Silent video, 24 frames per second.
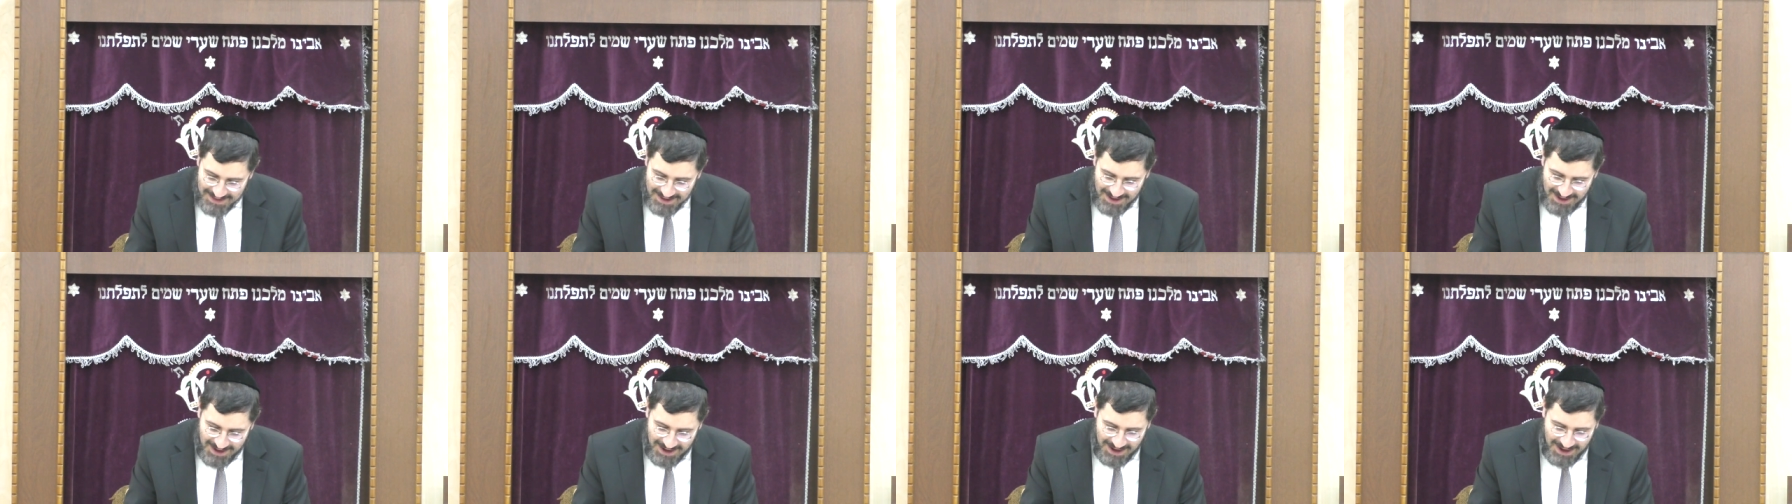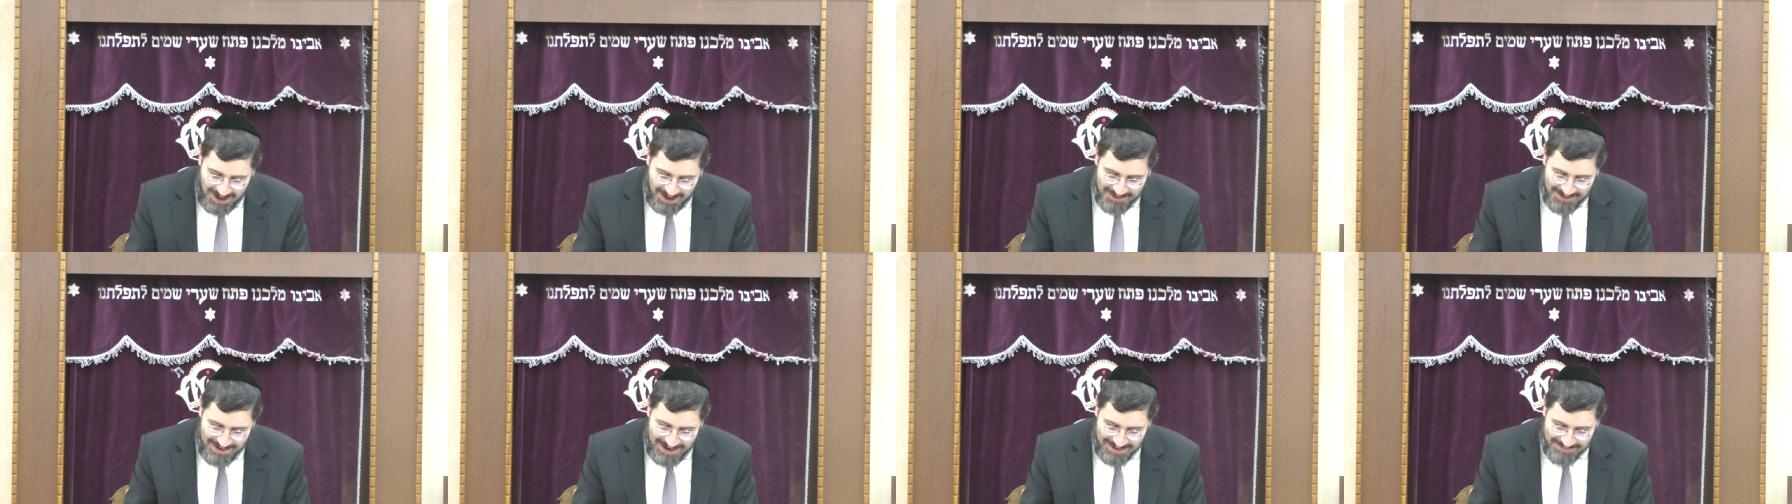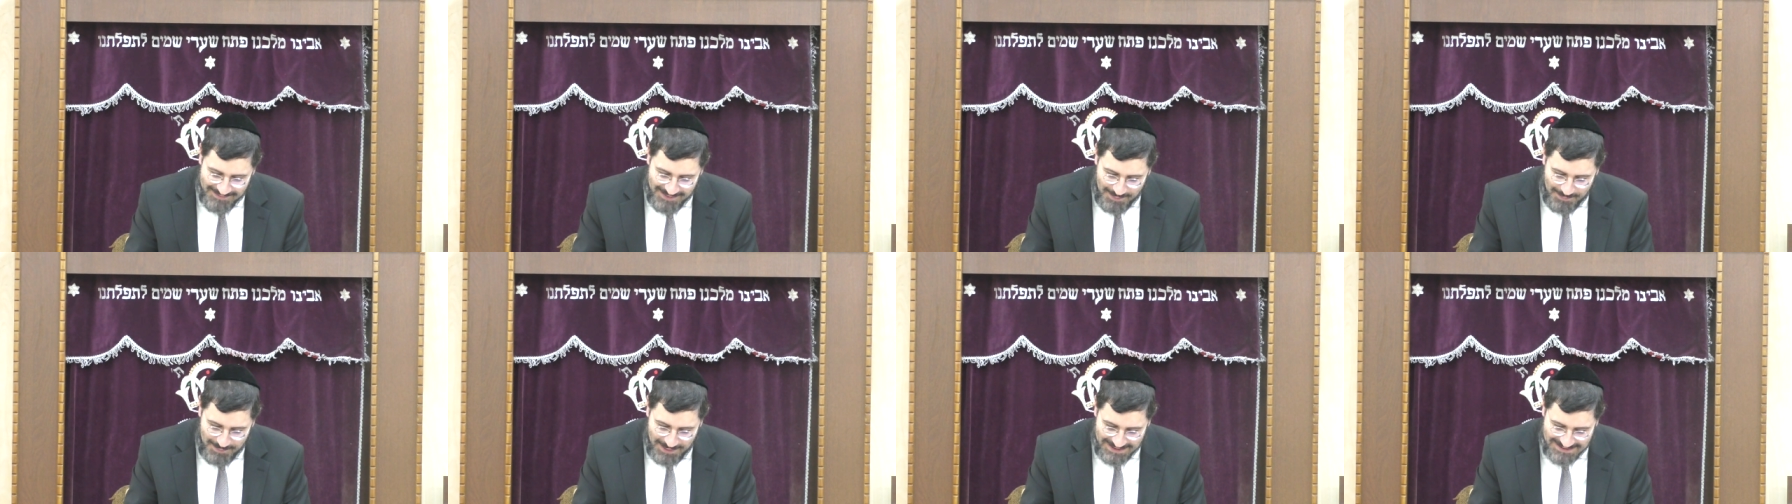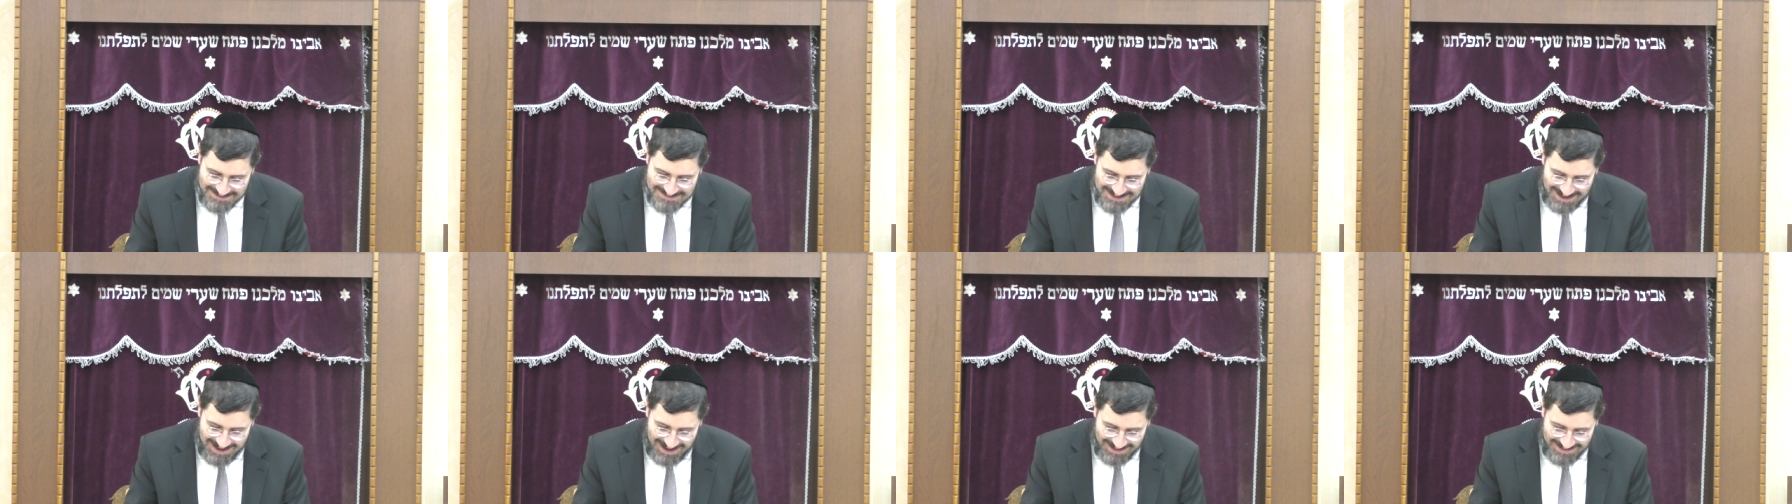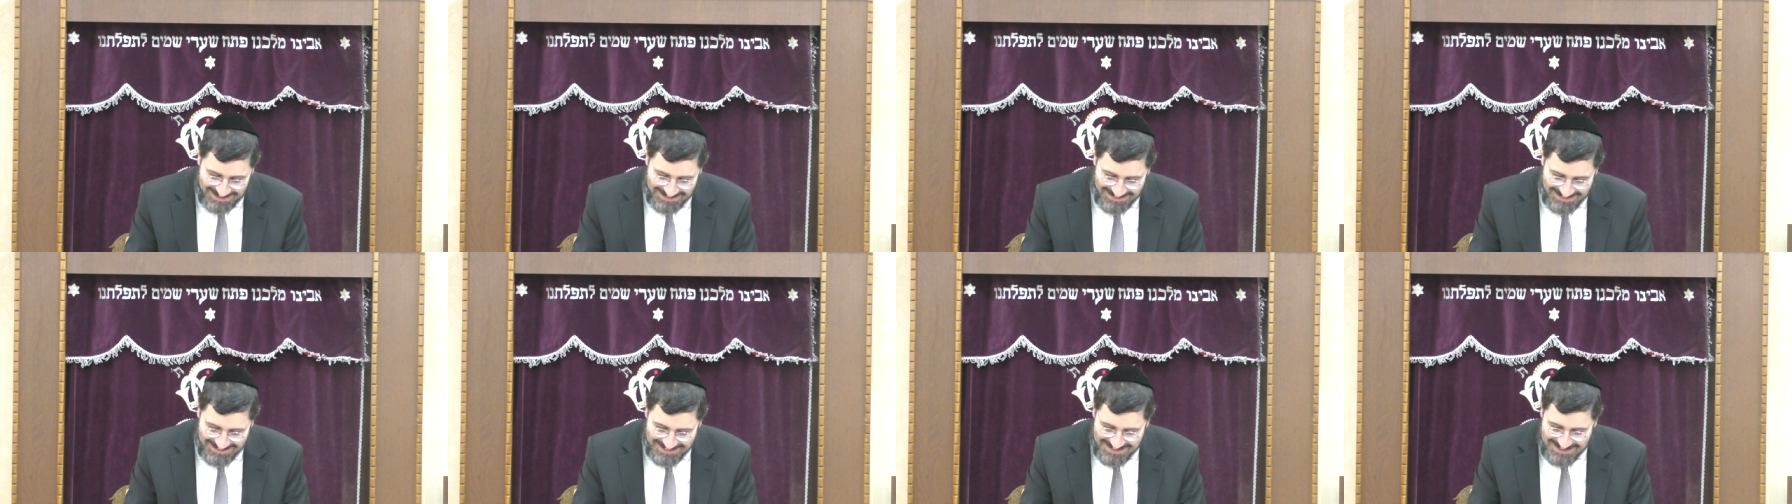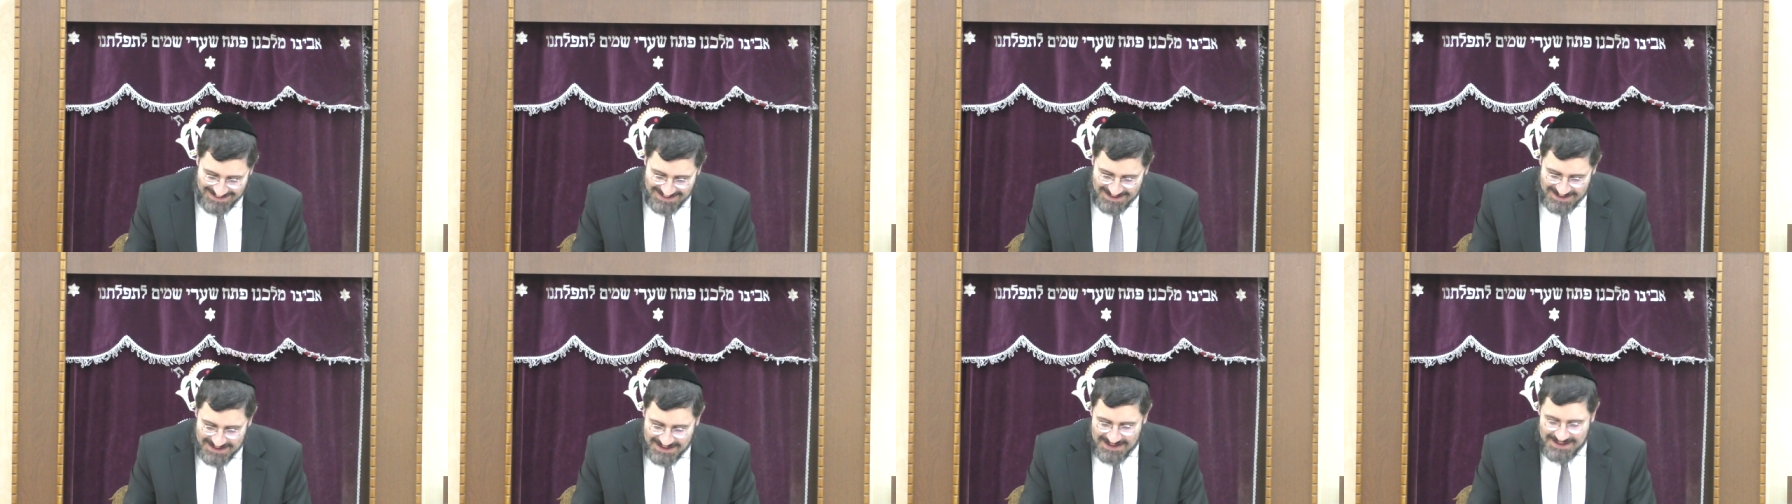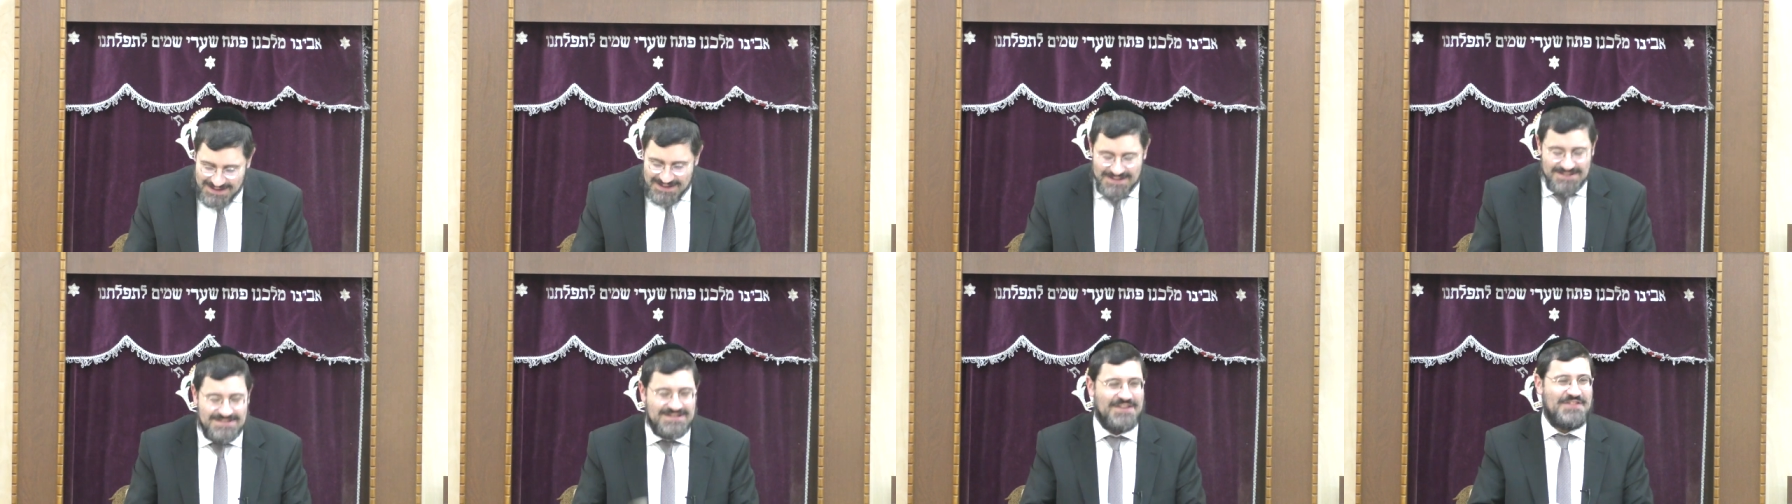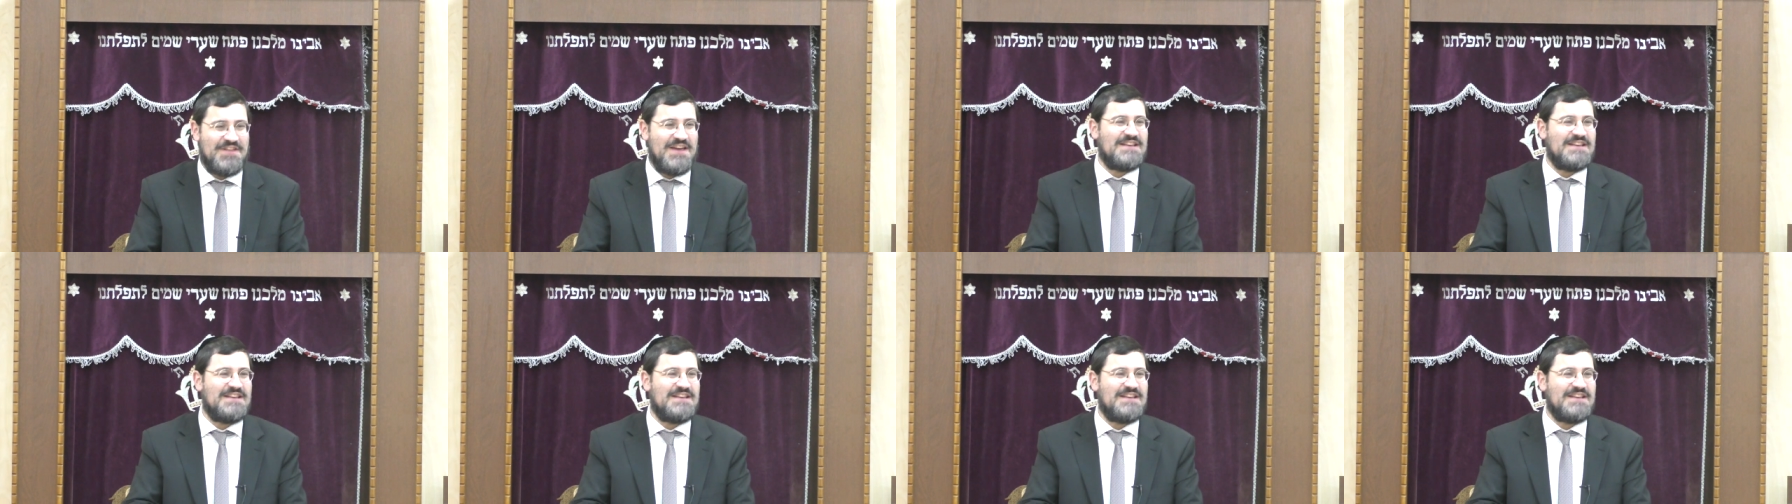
All right, Rabbi Isai. So